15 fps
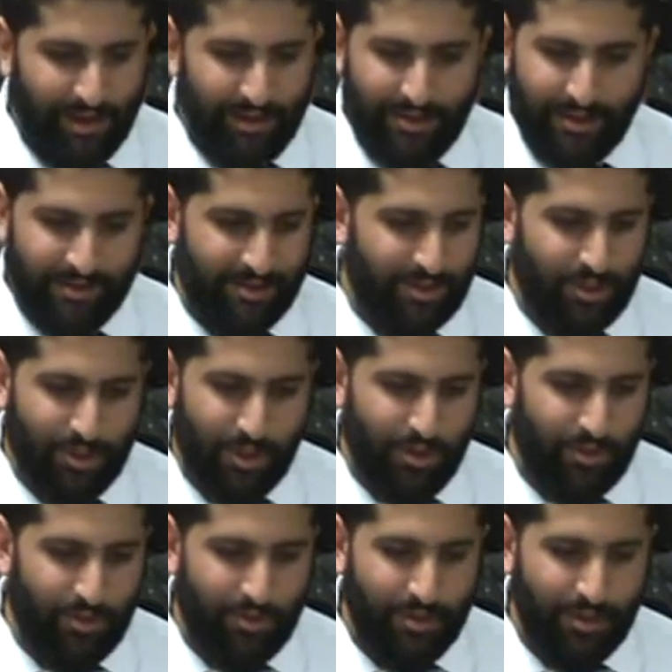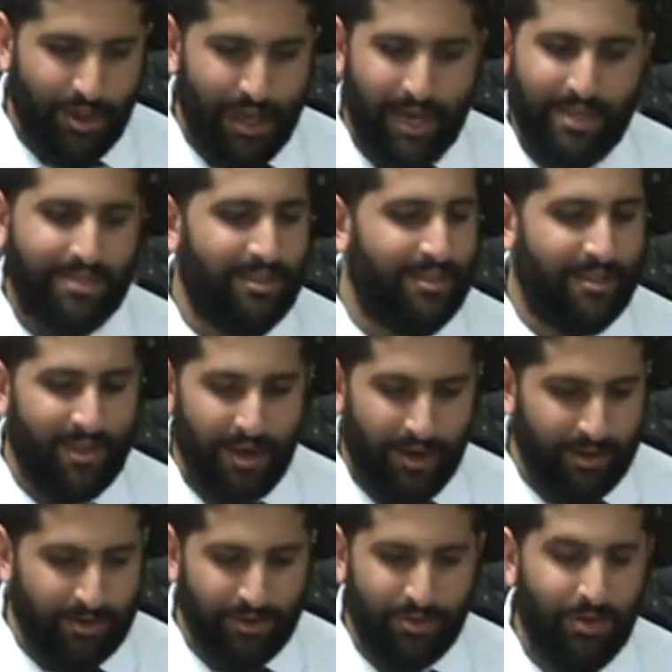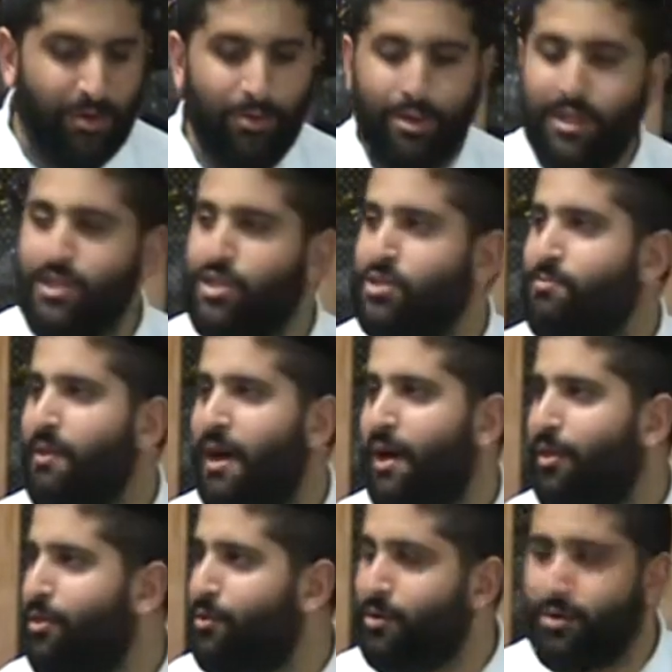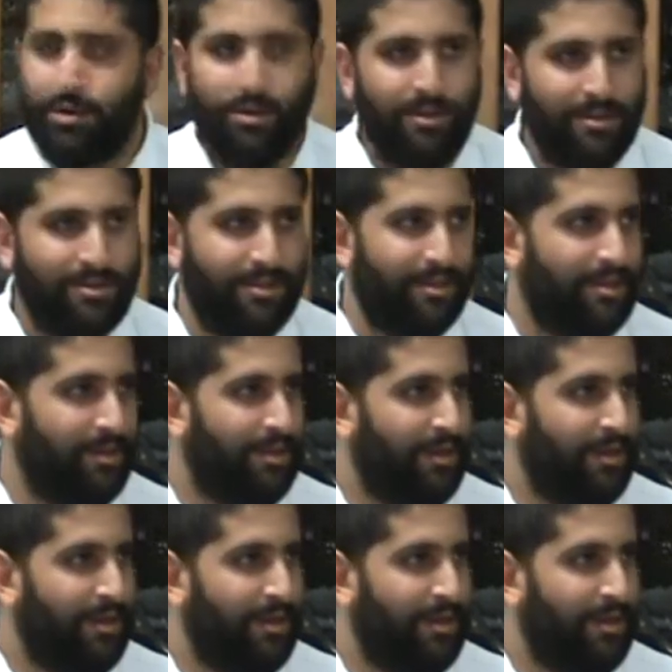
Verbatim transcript: it doesn't show excellent character or religious path or courtesy.